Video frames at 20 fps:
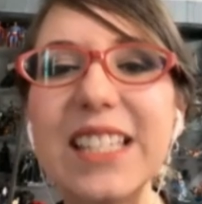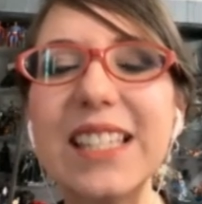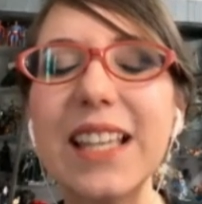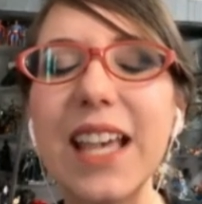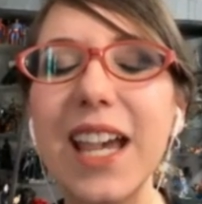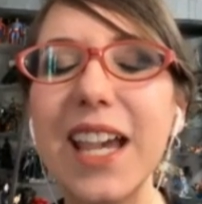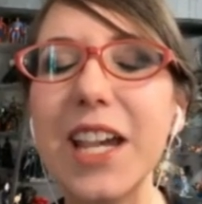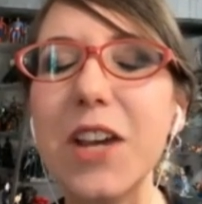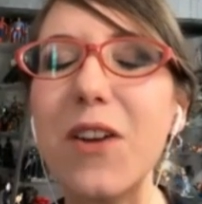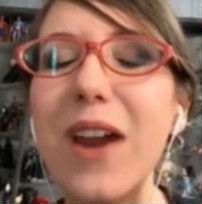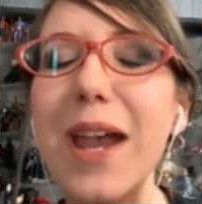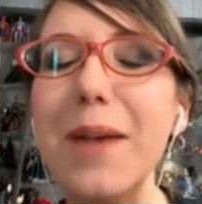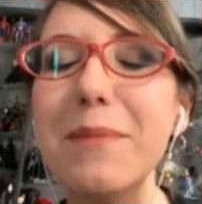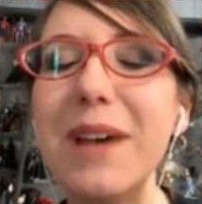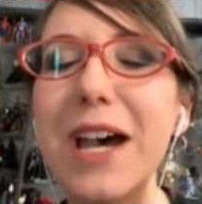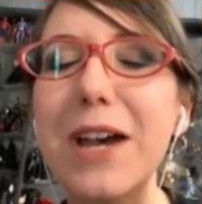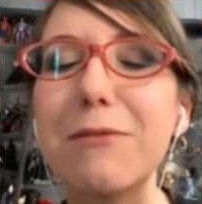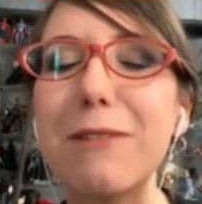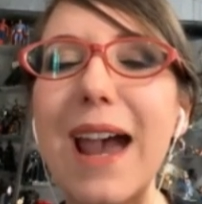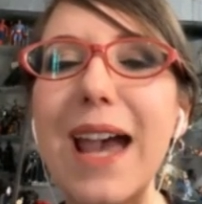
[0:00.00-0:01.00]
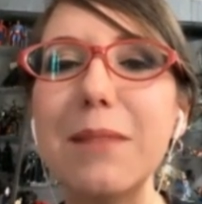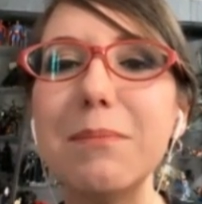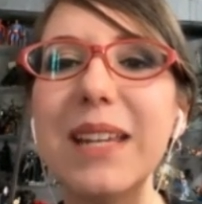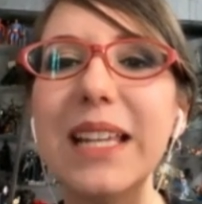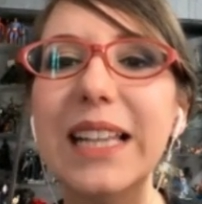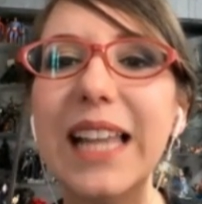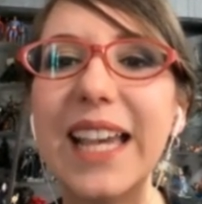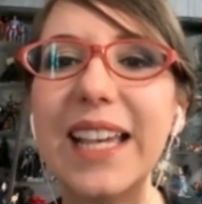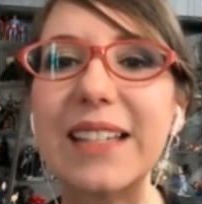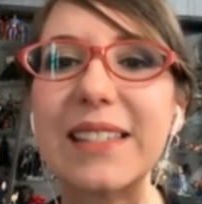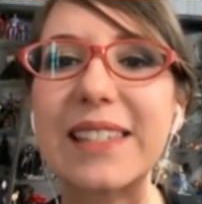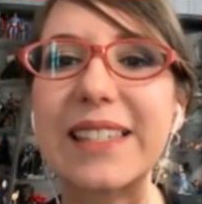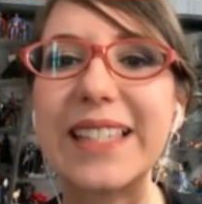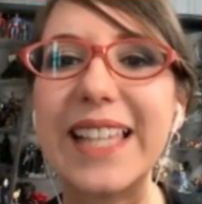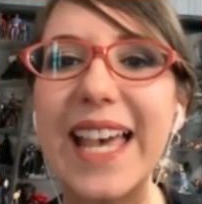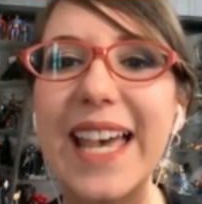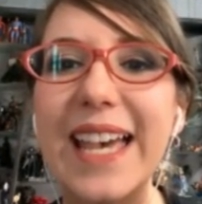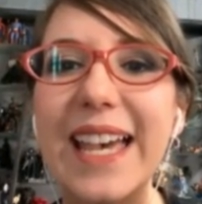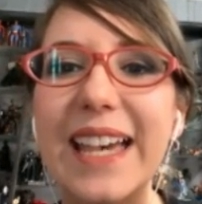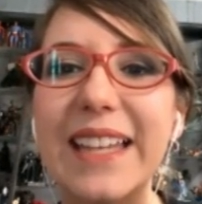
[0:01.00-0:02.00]
He's like, Grandma, ride me like a
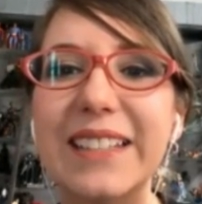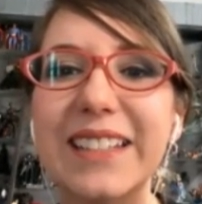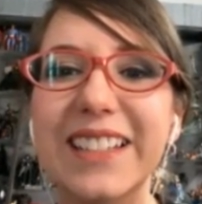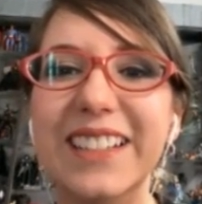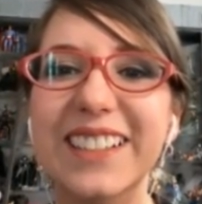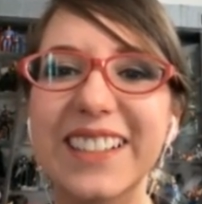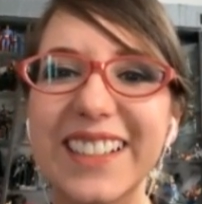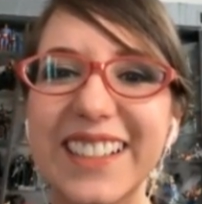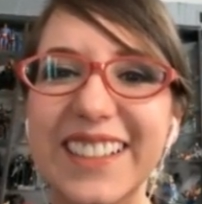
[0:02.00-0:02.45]
sled.